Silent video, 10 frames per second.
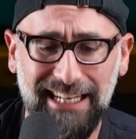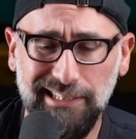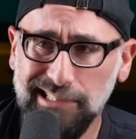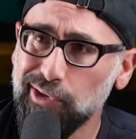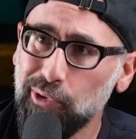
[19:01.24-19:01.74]

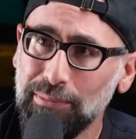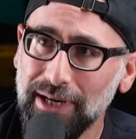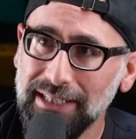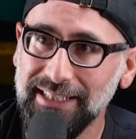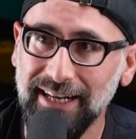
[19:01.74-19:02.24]
ate so
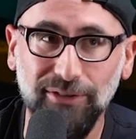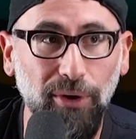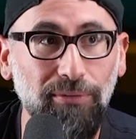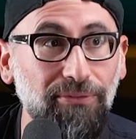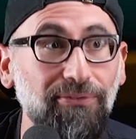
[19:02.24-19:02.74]
much and I
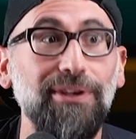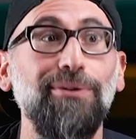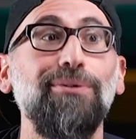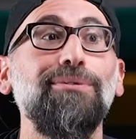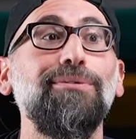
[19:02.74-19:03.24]
don't
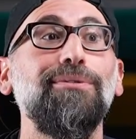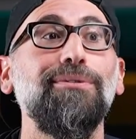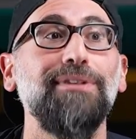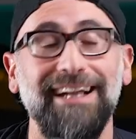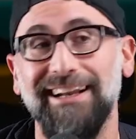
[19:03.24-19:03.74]
feel
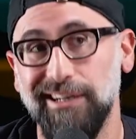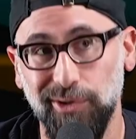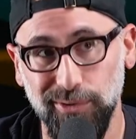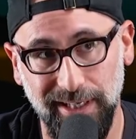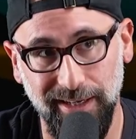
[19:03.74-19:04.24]
like I need
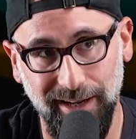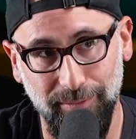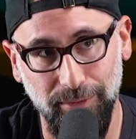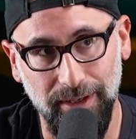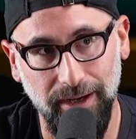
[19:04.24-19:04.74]
to go take a
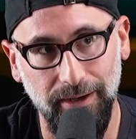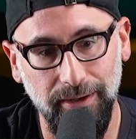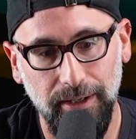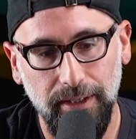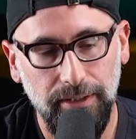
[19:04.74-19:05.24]
nap right
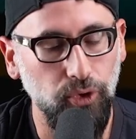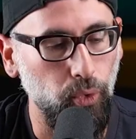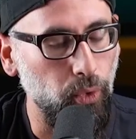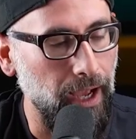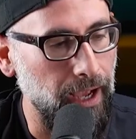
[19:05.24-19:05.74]
now.
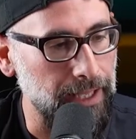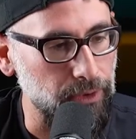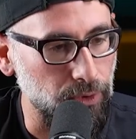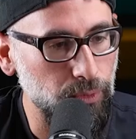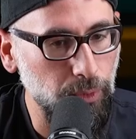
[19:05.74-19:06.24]
So I
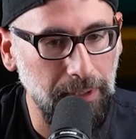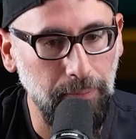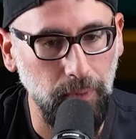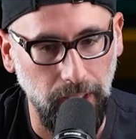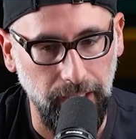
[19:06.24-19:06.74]
learned what
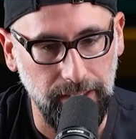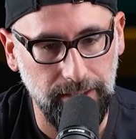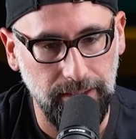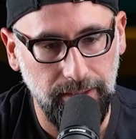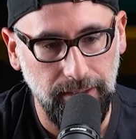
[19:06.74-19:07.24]
people
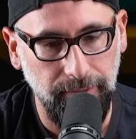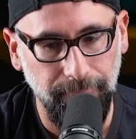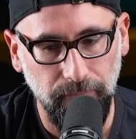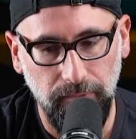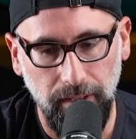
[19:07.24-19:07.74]
liked.
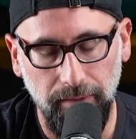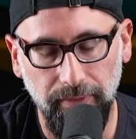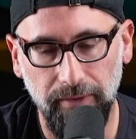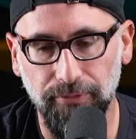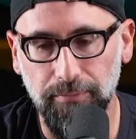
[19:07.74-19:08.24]

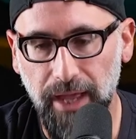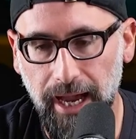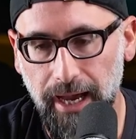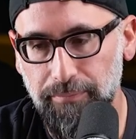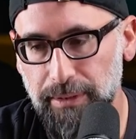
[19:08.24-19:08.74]
And then from
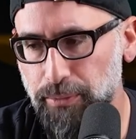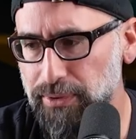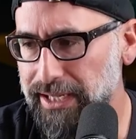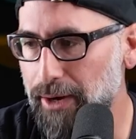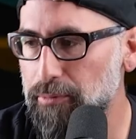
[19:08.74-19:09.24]
that, people
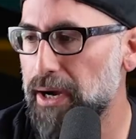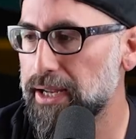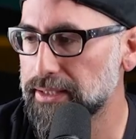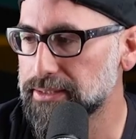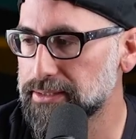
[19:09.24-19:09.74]
were like, I would
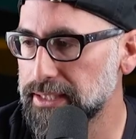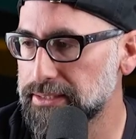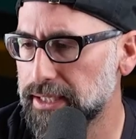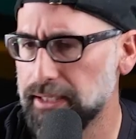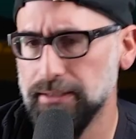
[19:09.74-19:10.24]
buy the
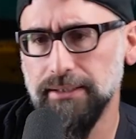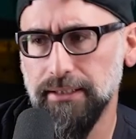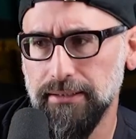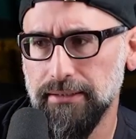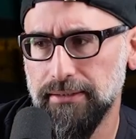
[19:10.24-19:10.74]
seitan. I was
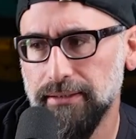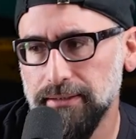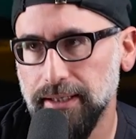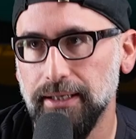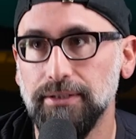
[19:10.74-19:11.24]
like,
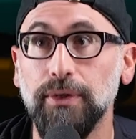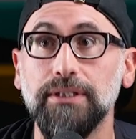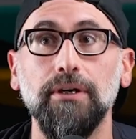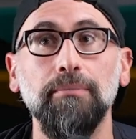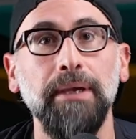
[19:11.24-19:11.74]
okay. So I
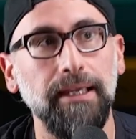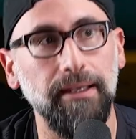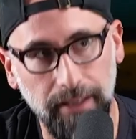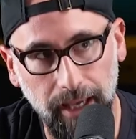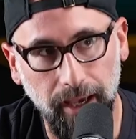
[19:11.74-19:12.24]
started
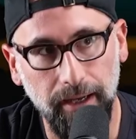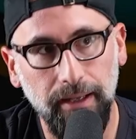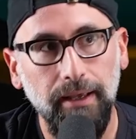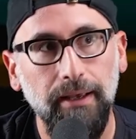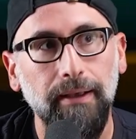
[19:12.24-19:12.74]
making that.
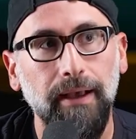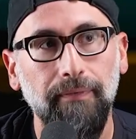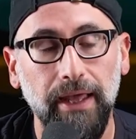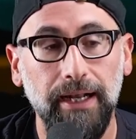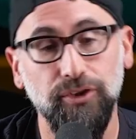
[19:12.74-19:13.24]

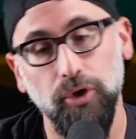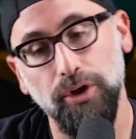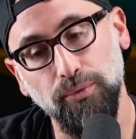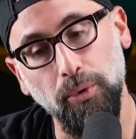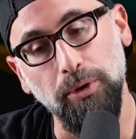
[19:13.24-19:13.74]
And then I
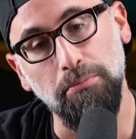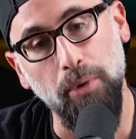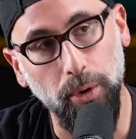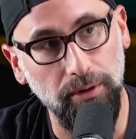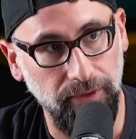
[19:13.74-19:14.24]
started throwing
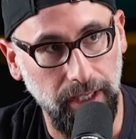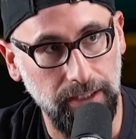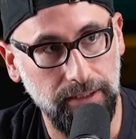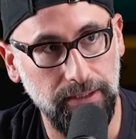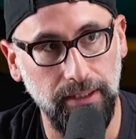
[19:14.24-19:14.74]
more
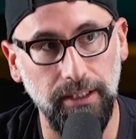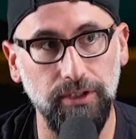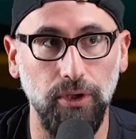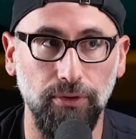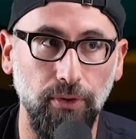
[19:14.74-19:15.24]
events and I
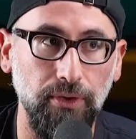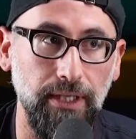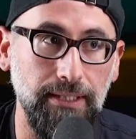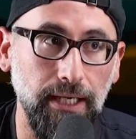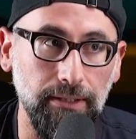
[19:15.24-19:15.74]
started throwing the
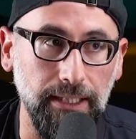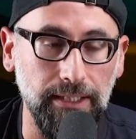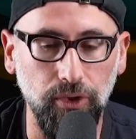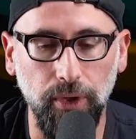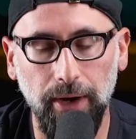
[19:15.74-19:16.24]
deli.
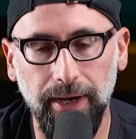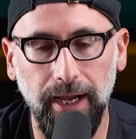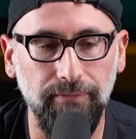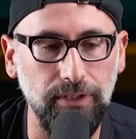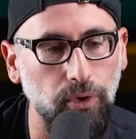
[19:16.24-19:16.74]
So now I
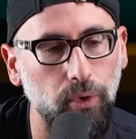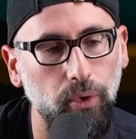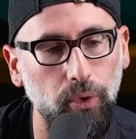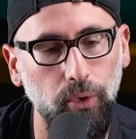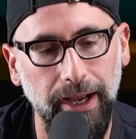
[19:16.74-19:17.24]
have
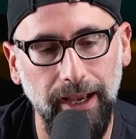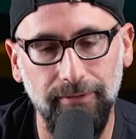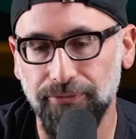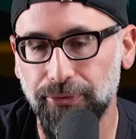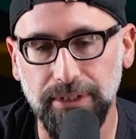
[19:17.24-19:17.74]
I
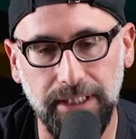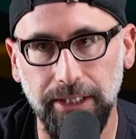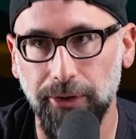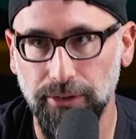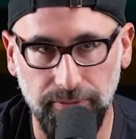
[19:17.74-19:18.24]
have 13
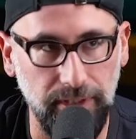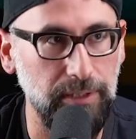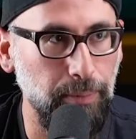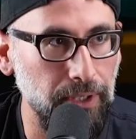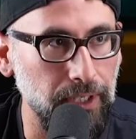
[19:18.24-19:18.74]
years of
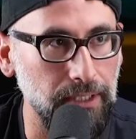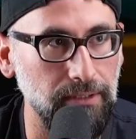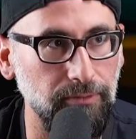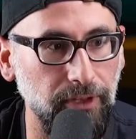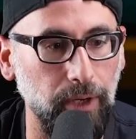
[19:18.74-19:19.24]
experience
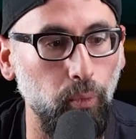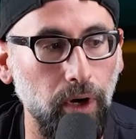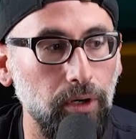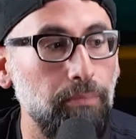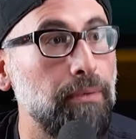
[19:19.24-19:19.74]
of like,
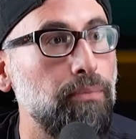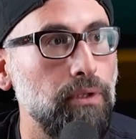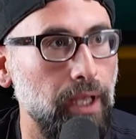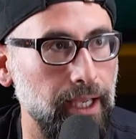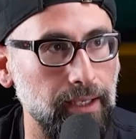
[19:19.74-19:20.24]
what do people
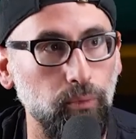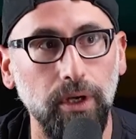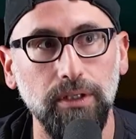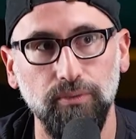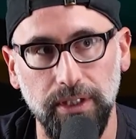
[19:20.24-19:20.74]
like and
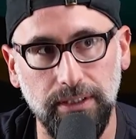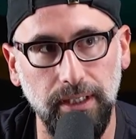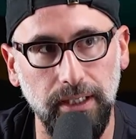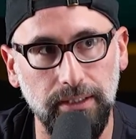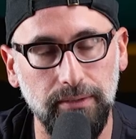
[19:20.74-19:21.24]
what
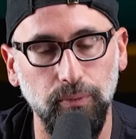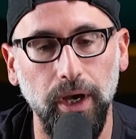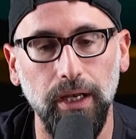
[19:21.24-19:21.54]
resonates?